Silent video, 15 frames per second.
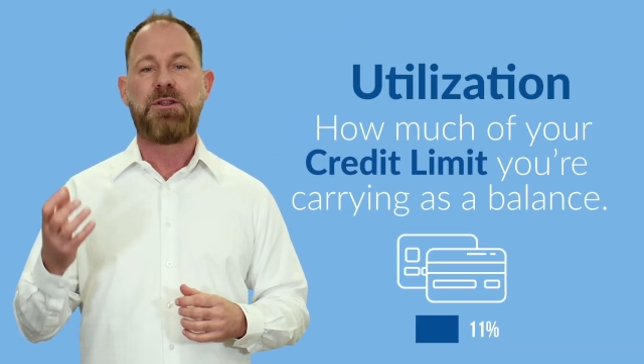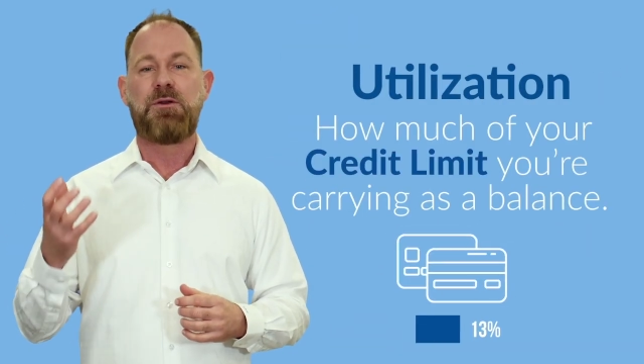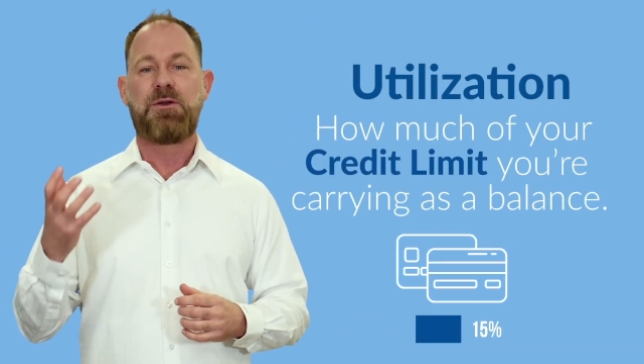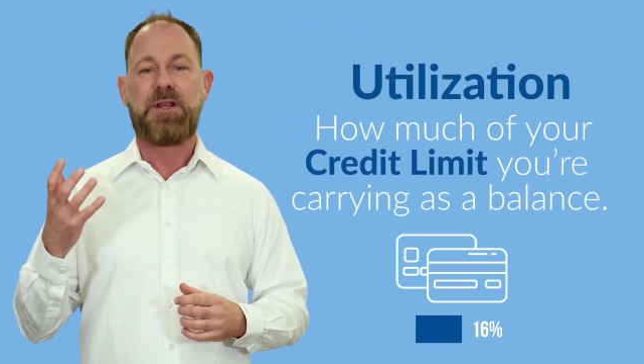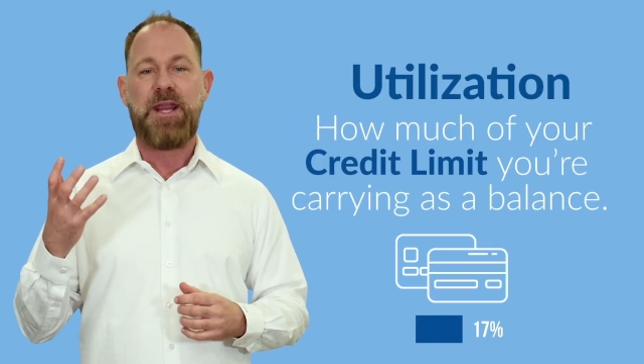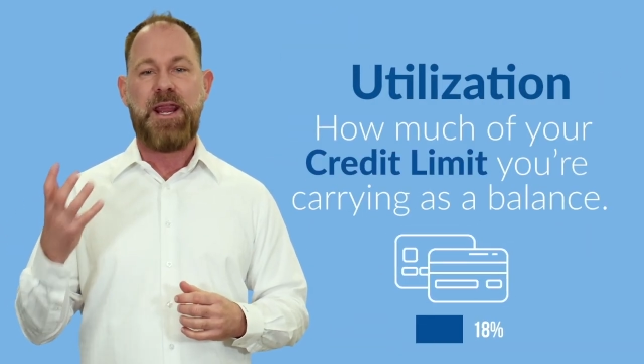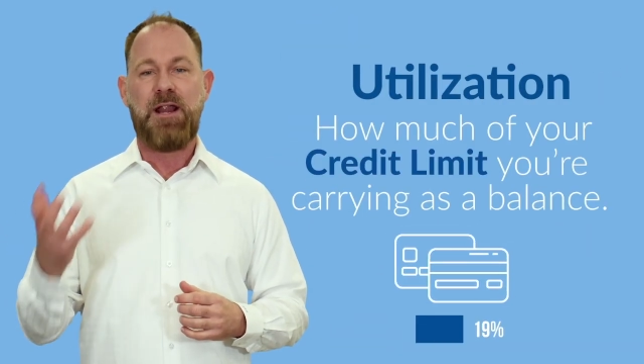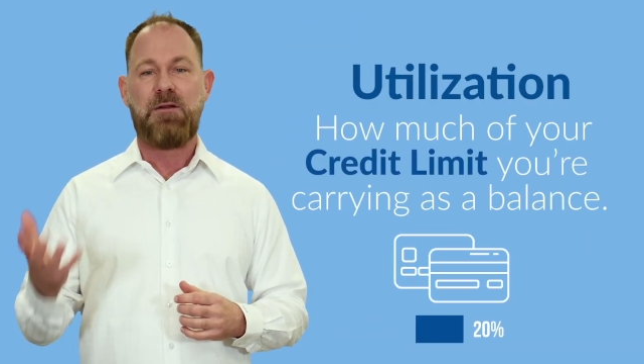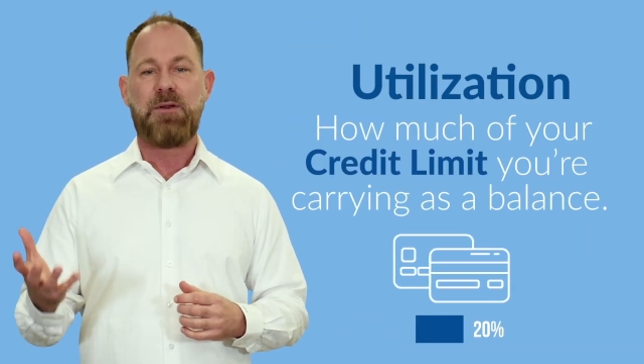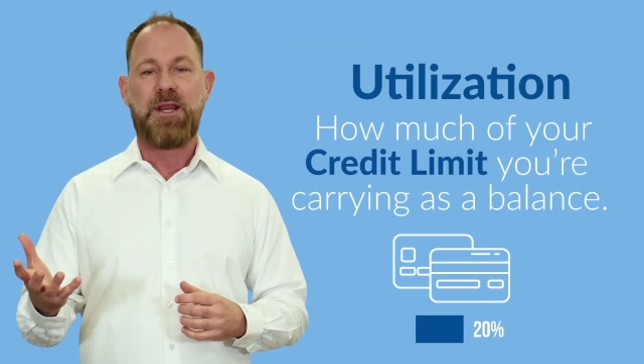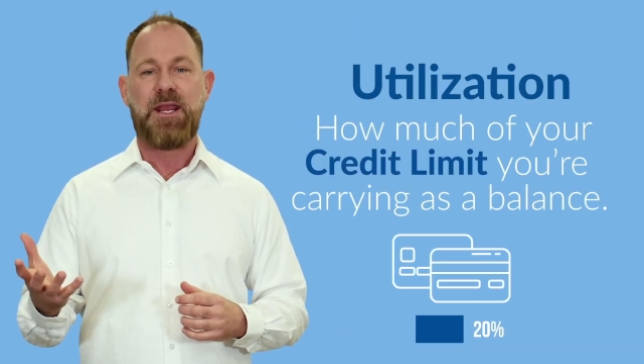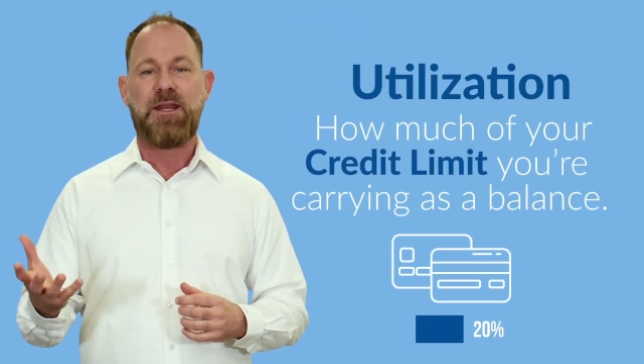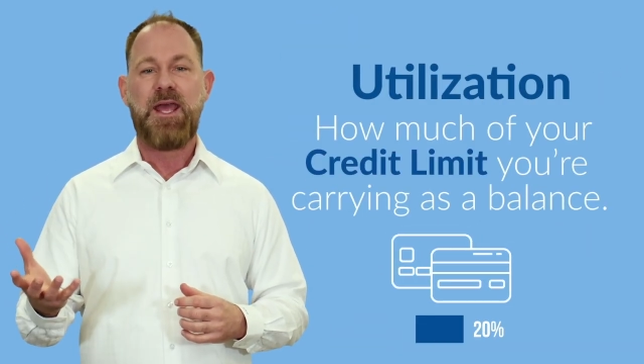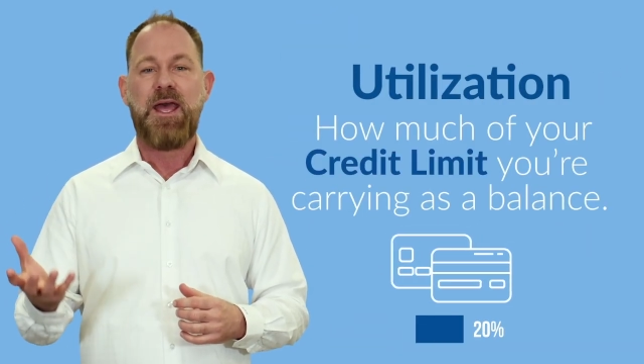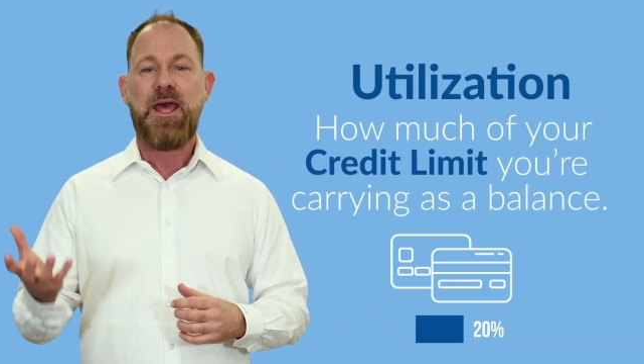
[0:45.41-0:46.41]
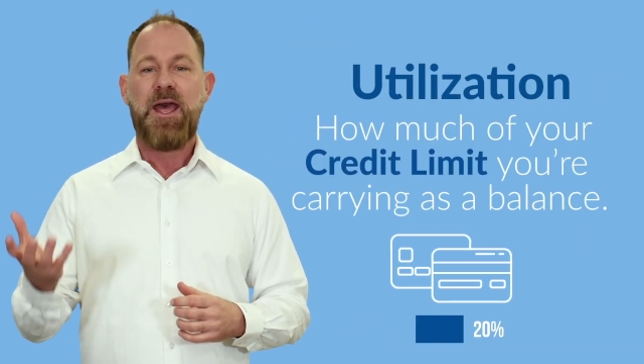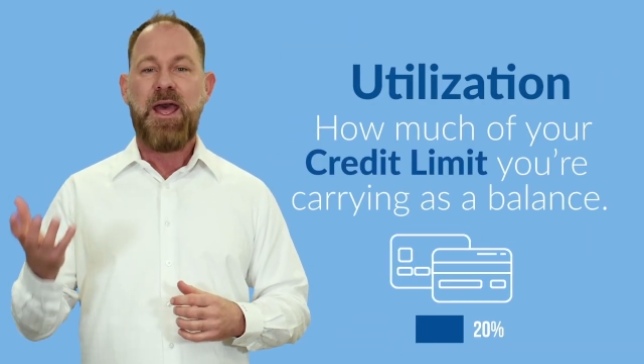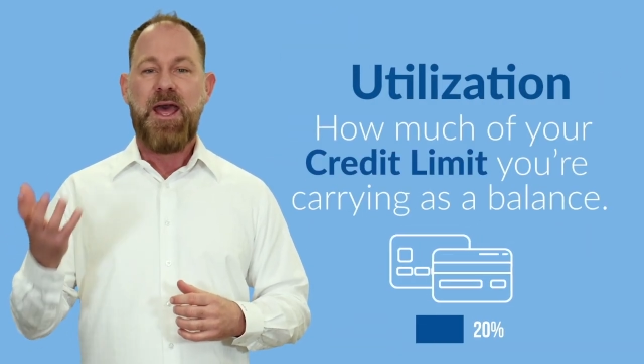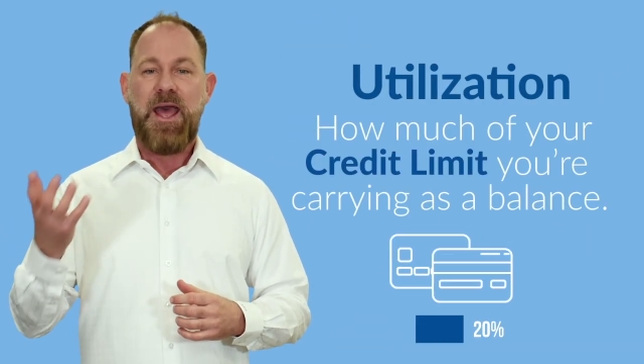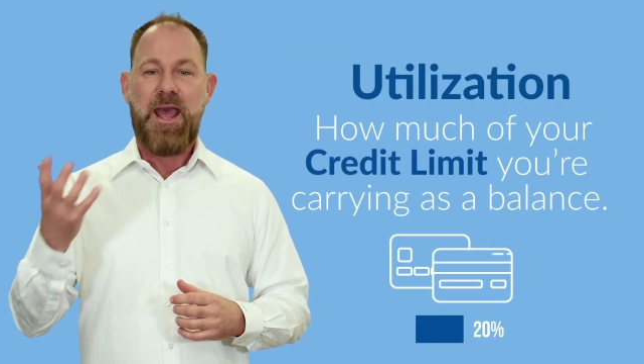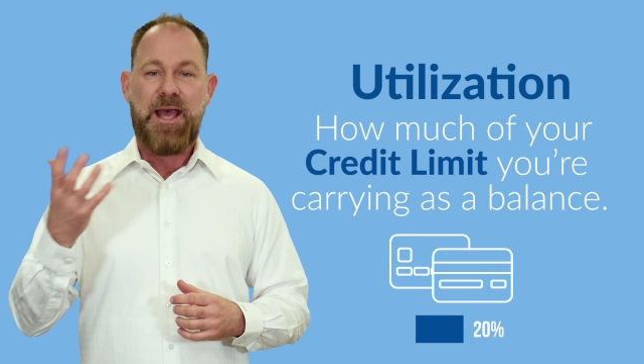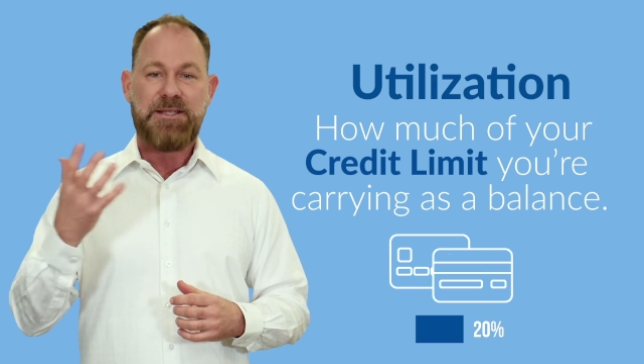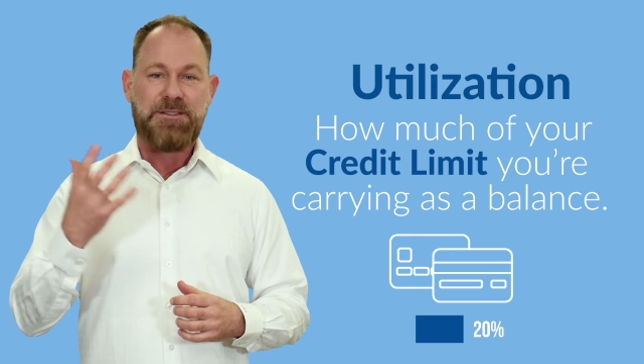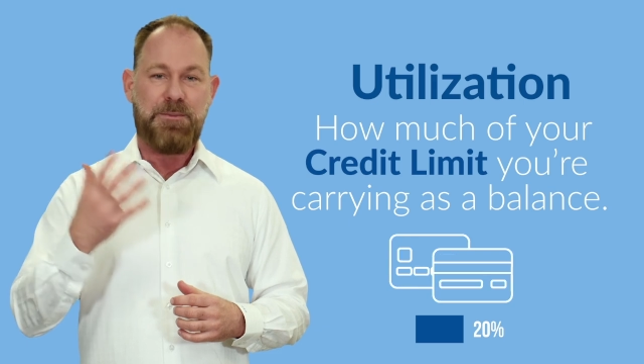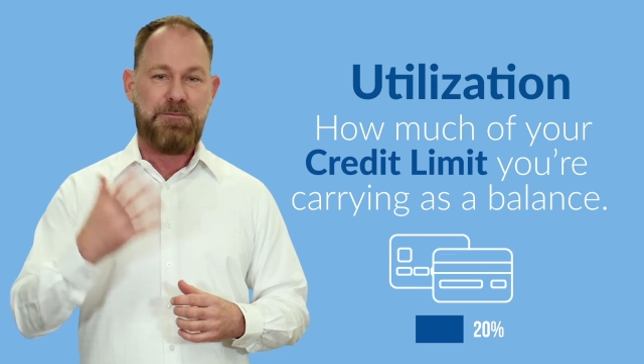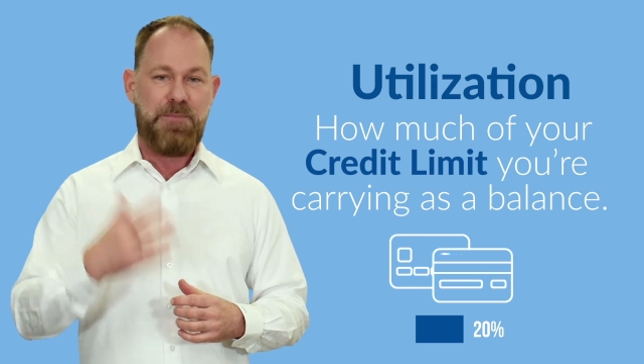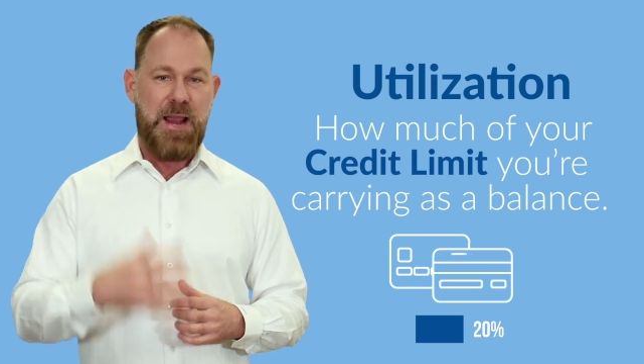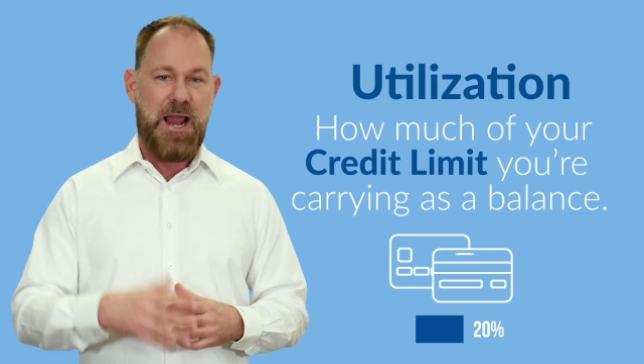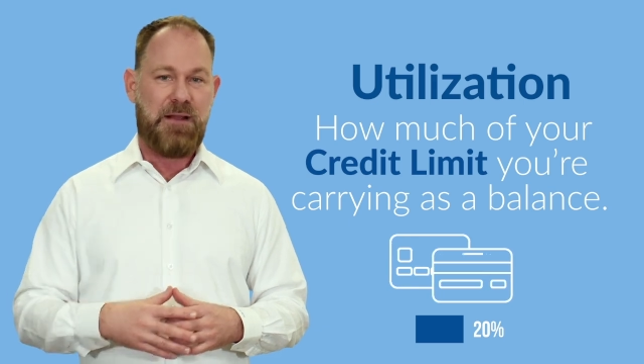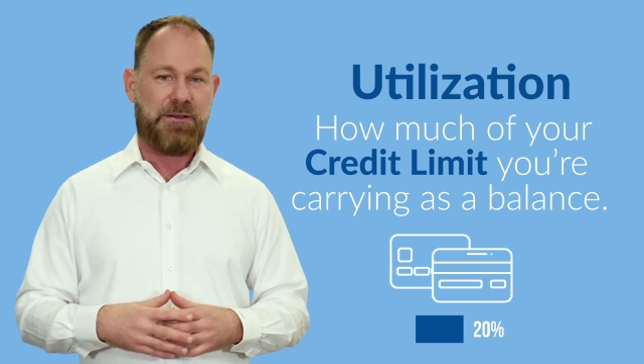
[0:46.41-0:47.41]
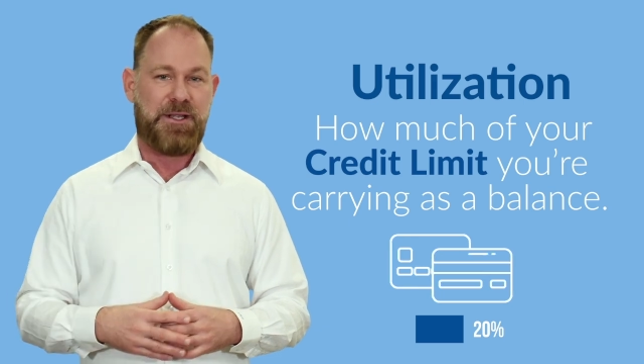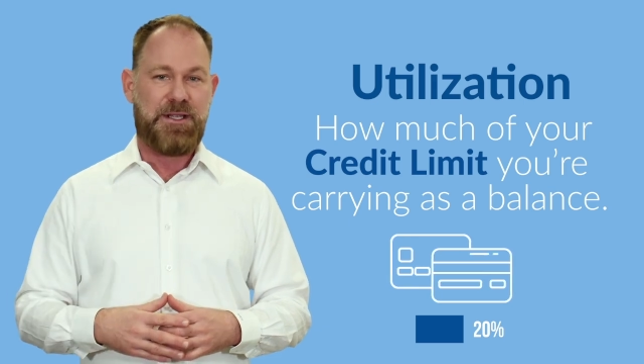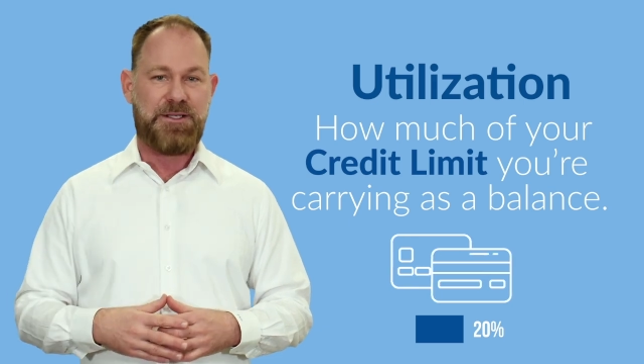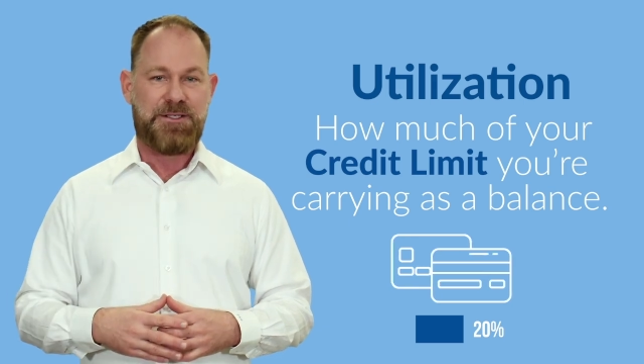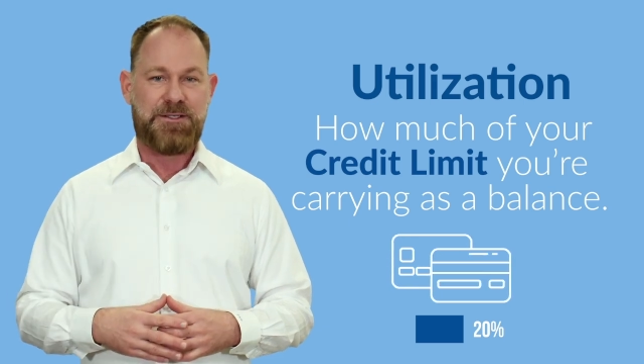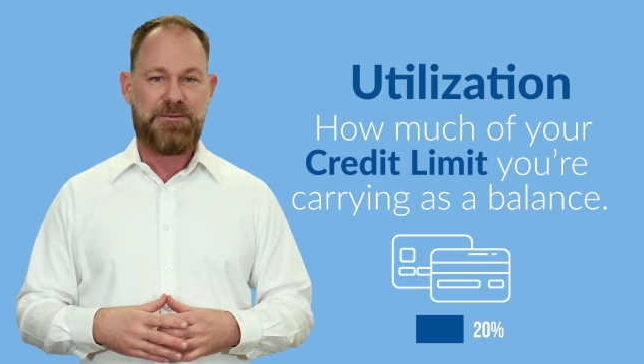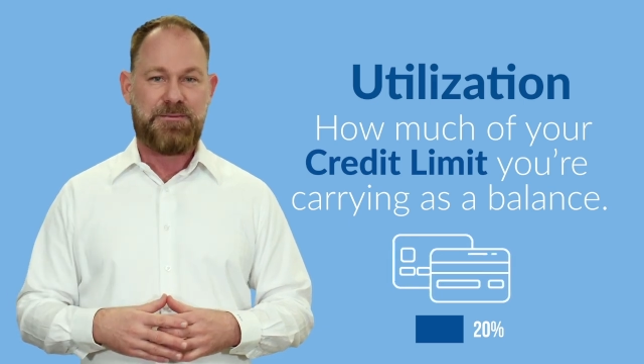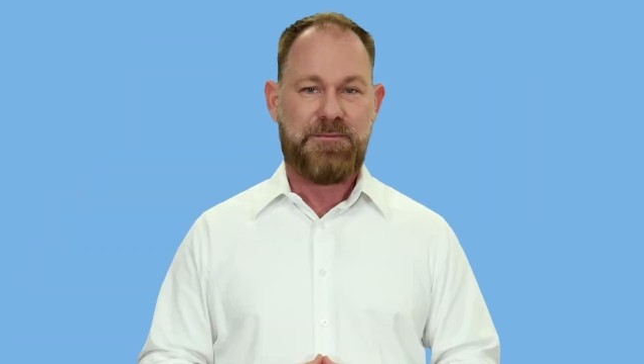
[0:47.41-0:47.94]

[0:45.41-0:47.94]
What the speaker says: you're carrying as a balance.